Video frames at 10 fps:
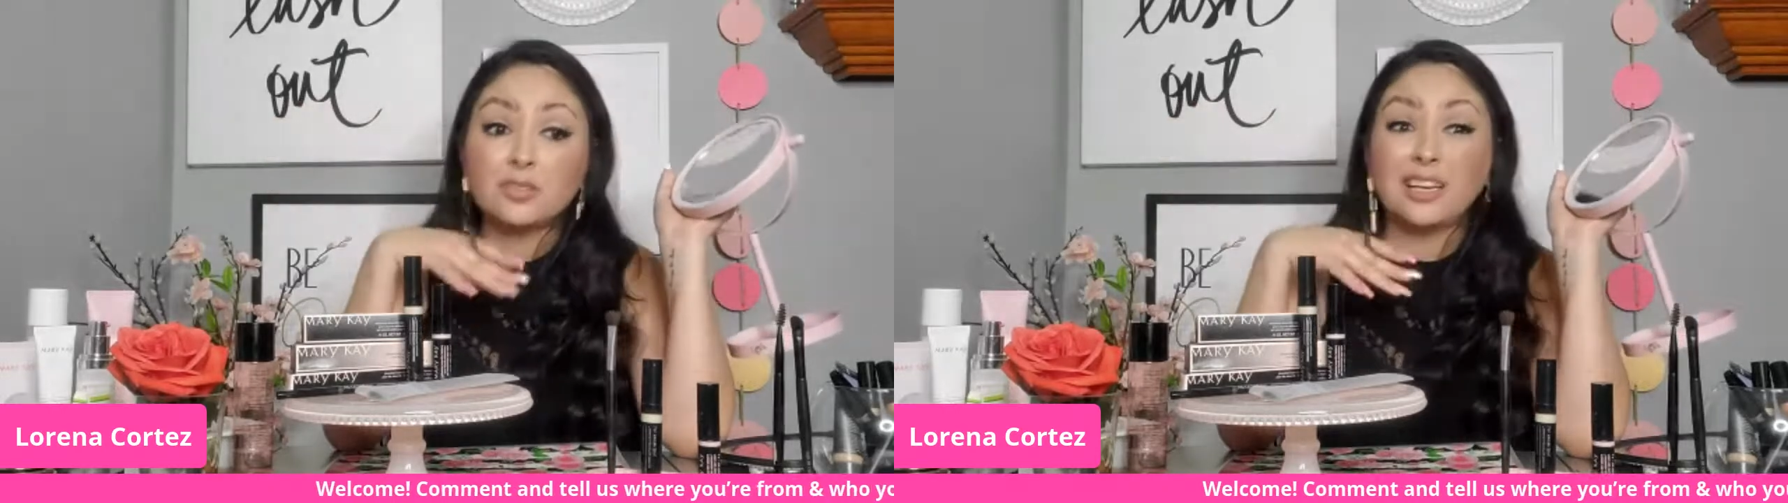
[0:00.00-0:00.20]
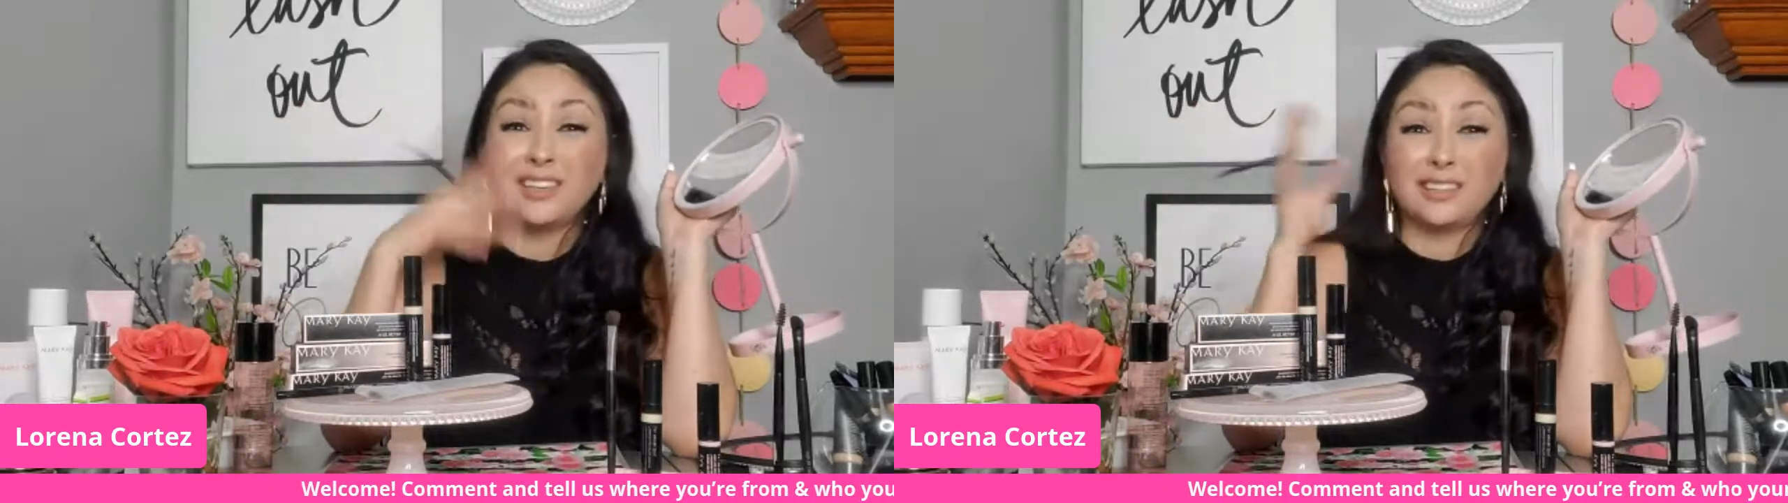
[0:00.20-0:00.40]

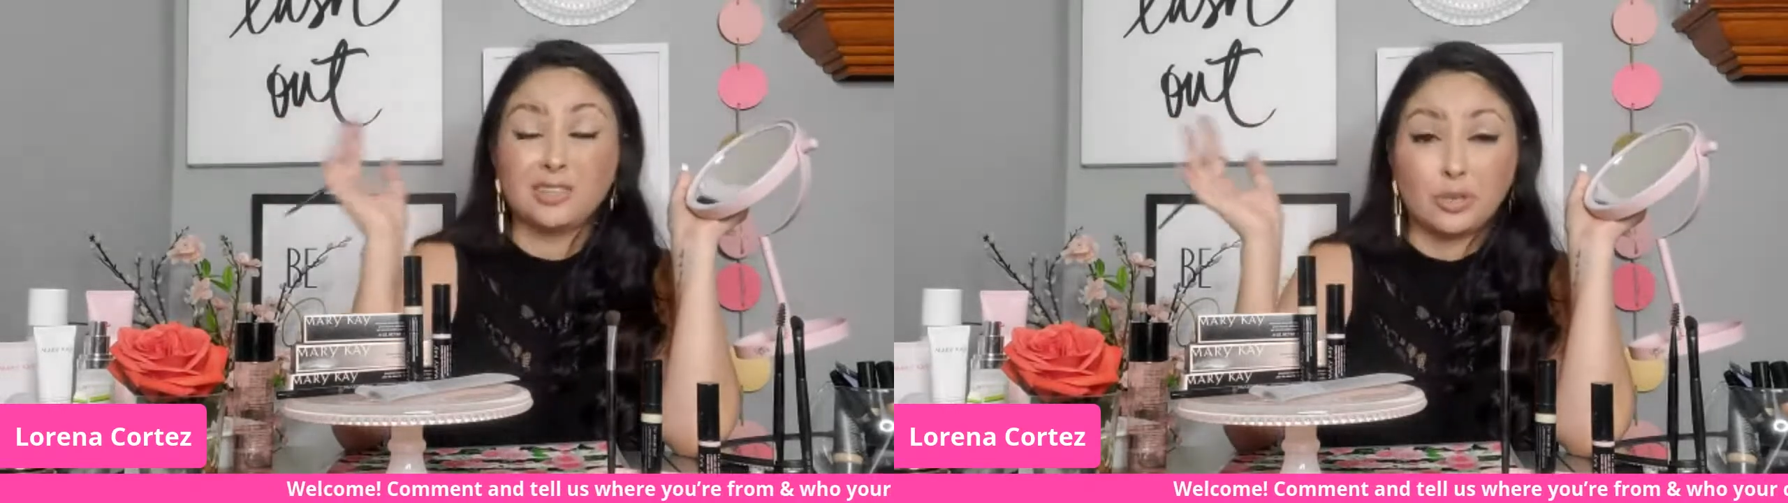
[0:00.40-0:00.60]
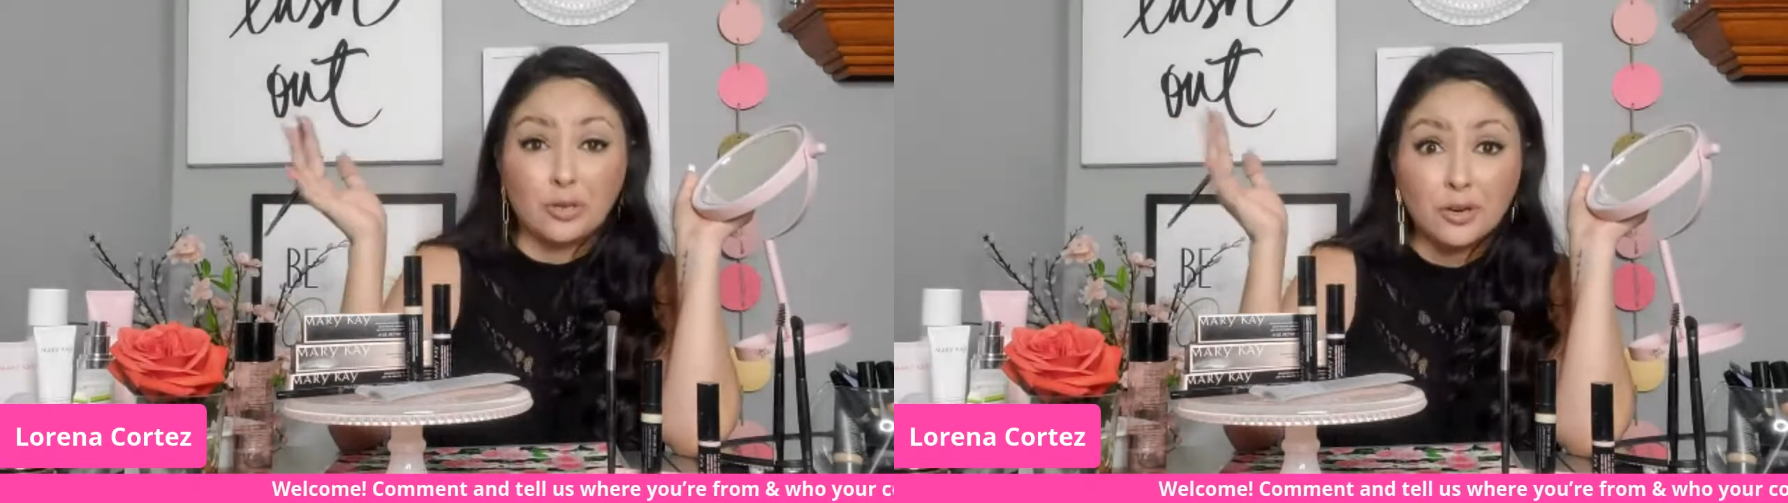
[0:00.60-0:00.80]
or like the
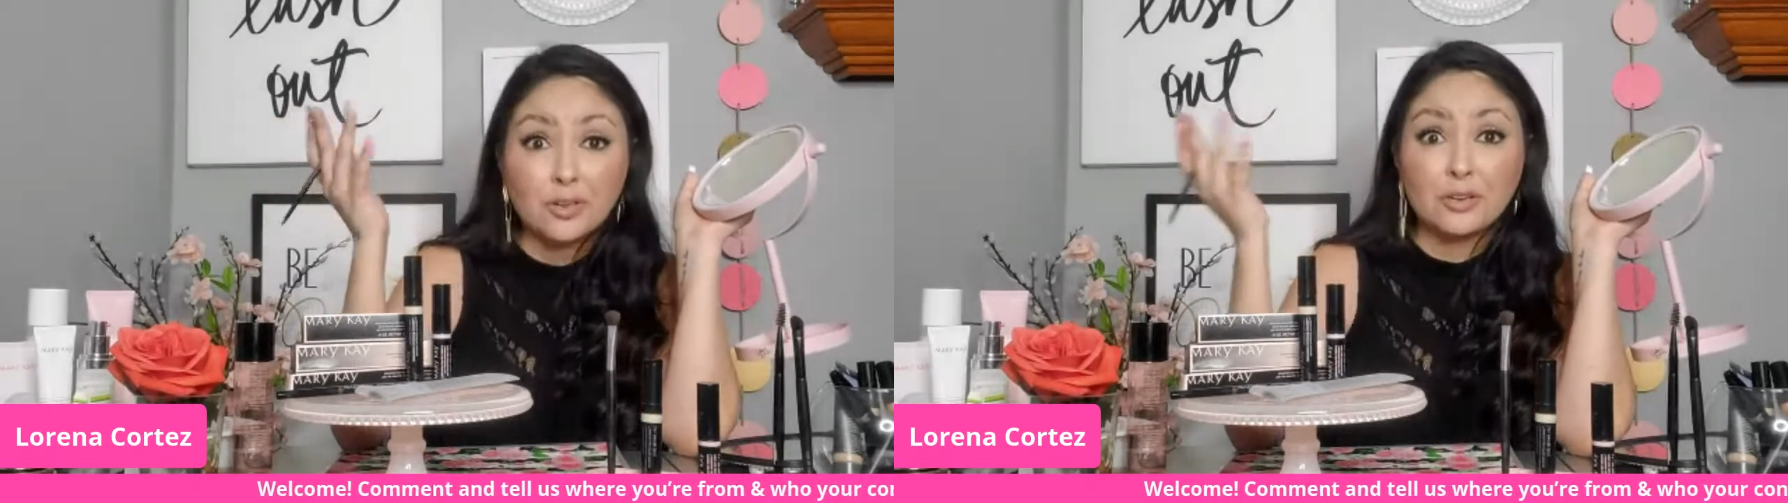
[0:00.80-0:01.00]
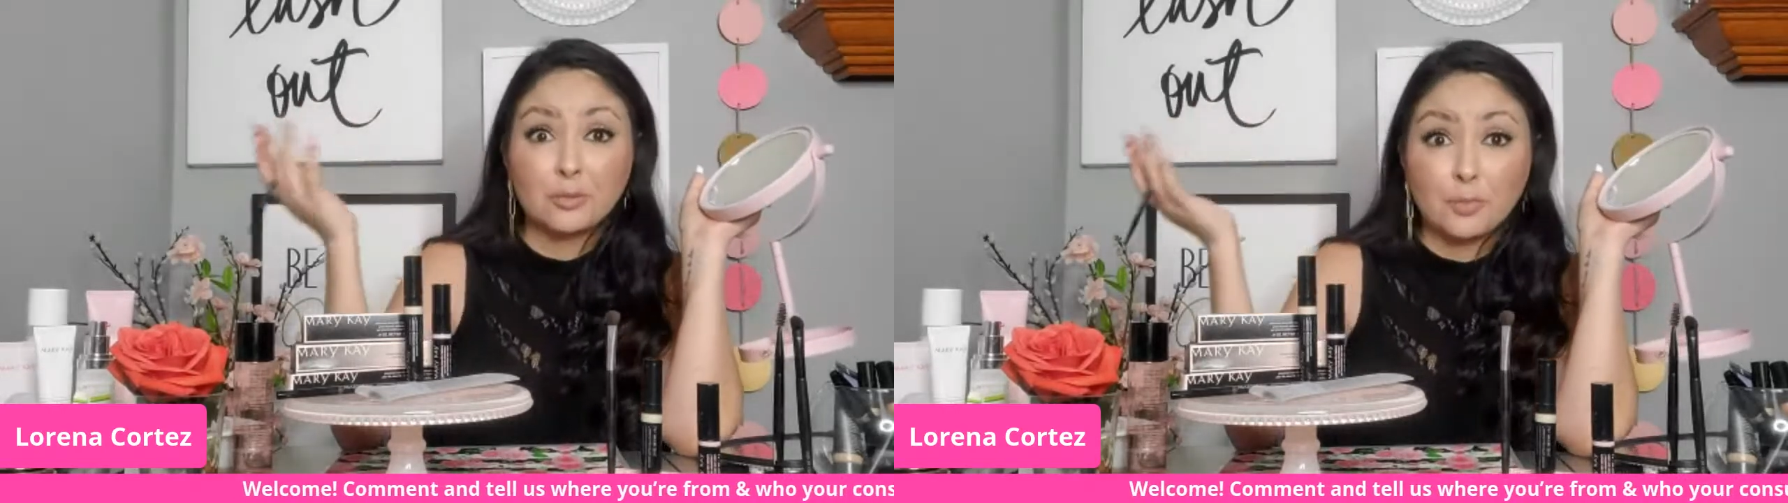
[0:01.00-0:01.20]

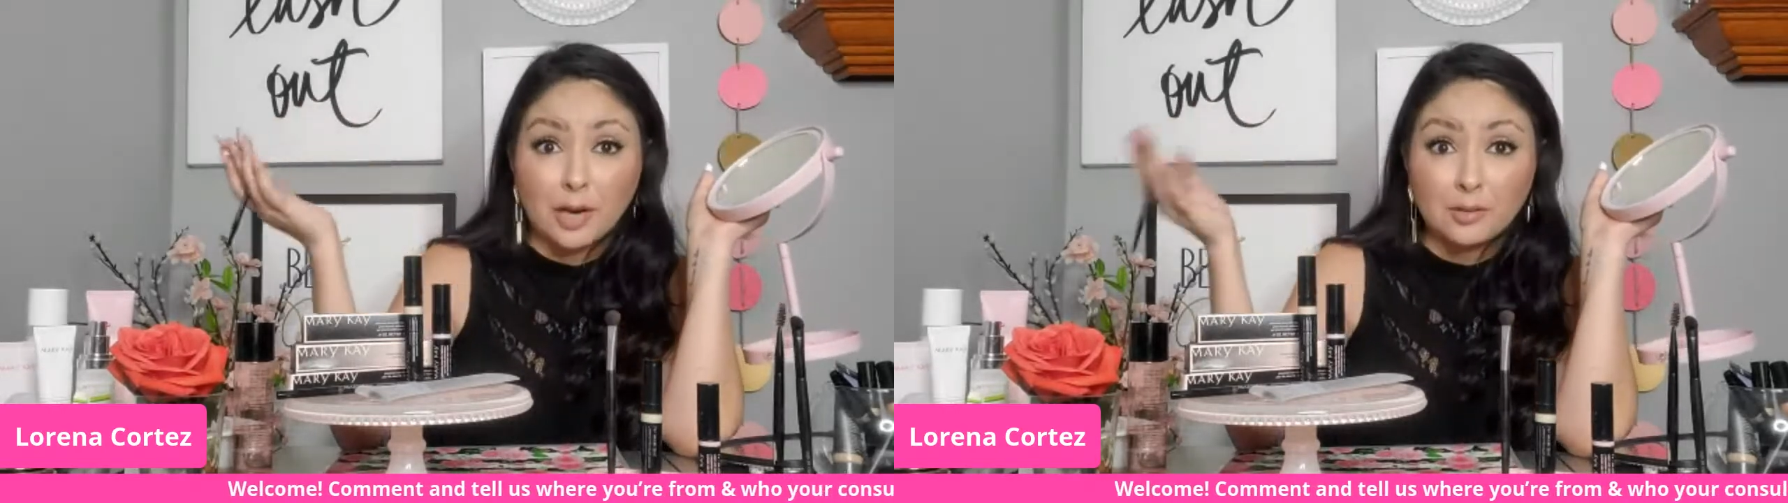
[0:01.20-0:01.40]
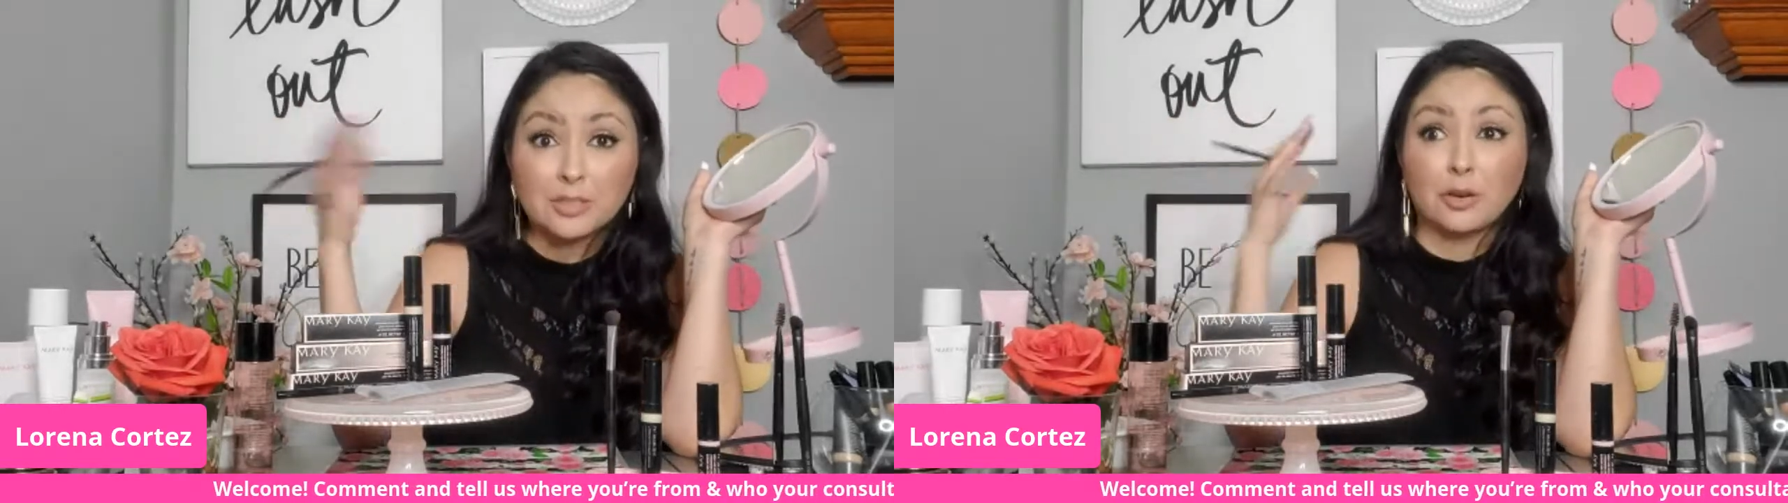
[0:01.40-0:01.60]
girl, your
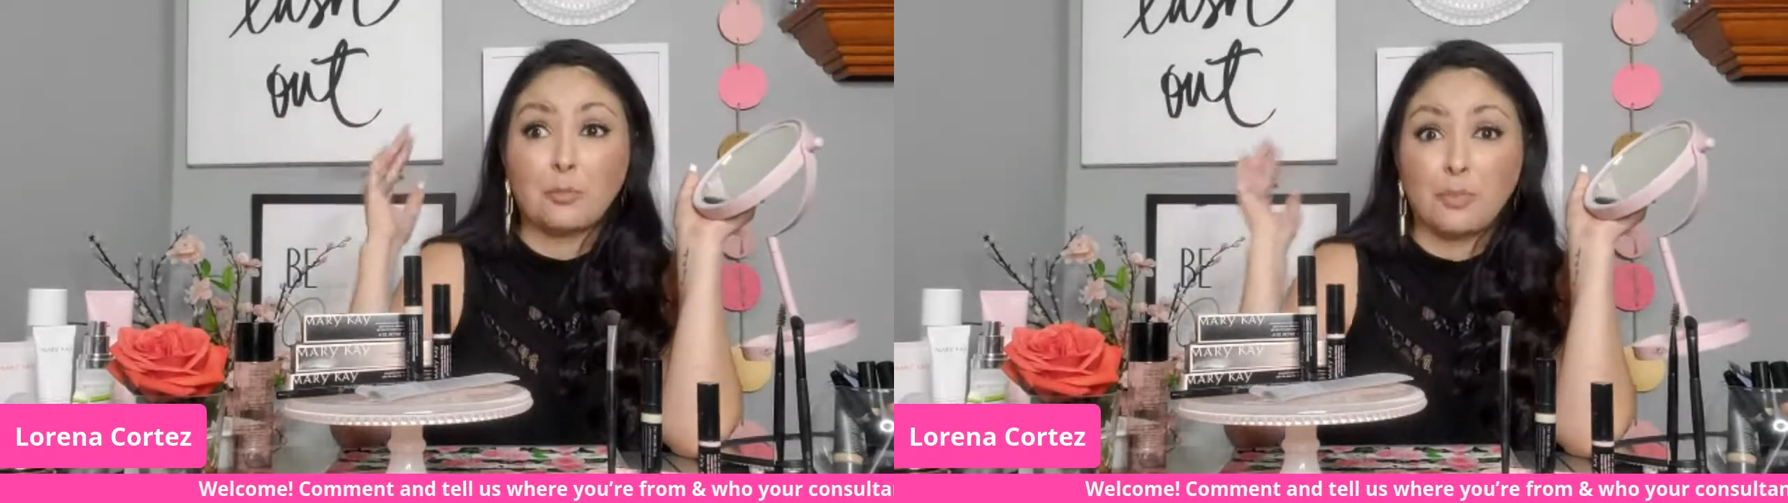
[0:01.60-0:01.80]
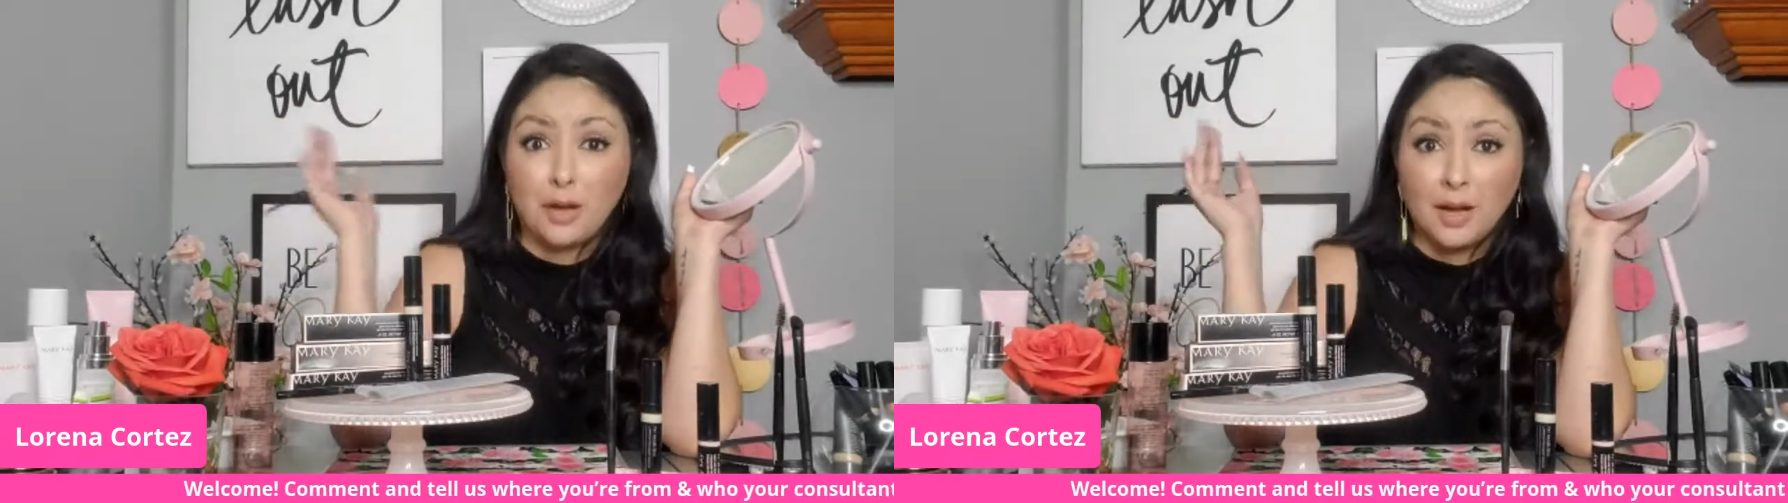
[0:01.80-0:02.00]
brows are
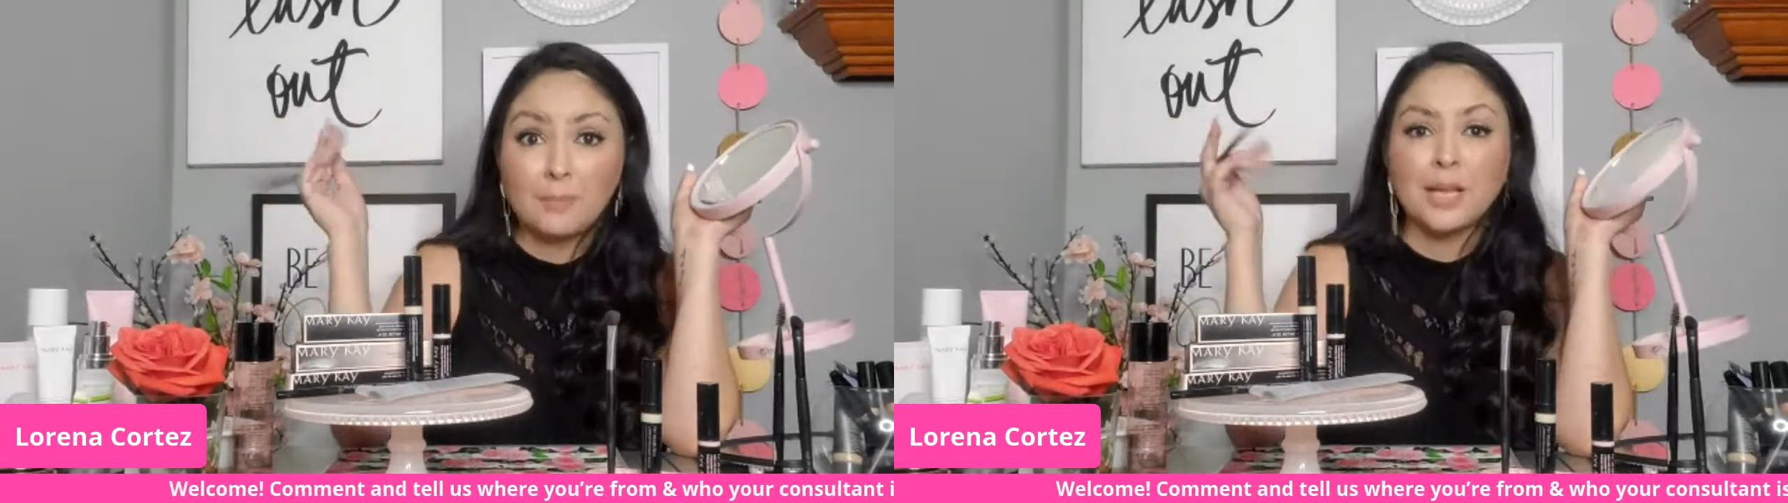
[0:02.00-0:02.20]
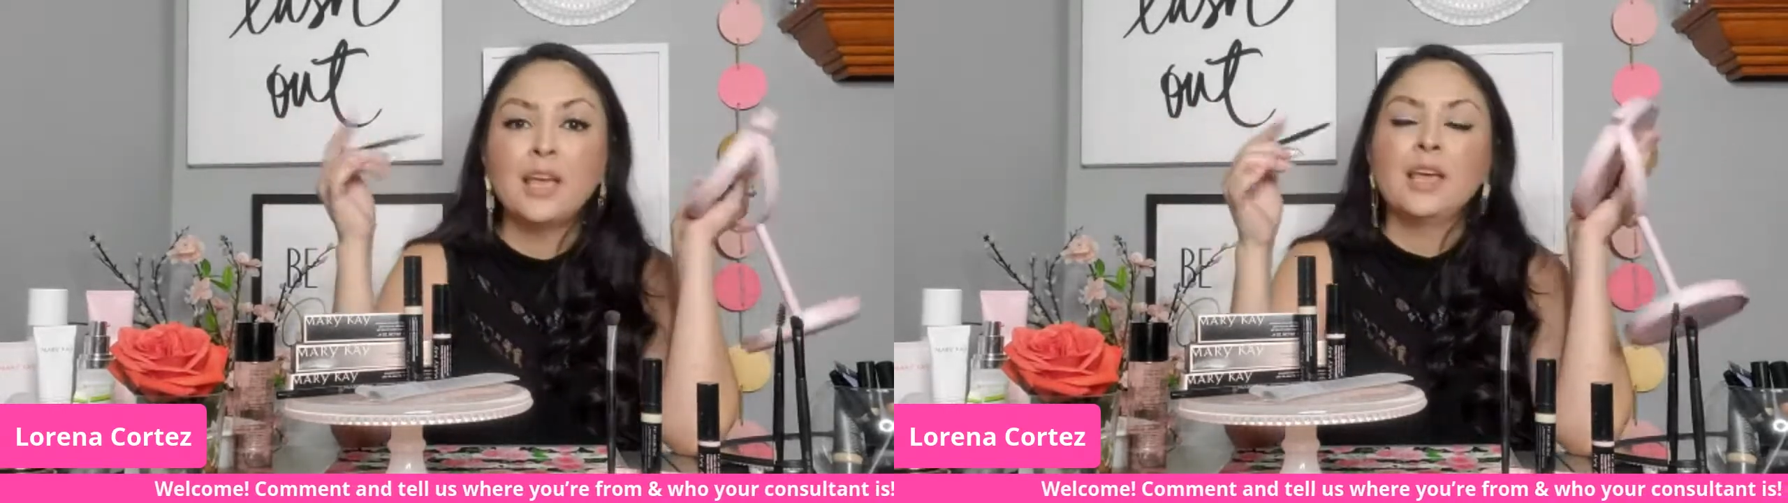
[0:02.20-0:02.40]
bomb,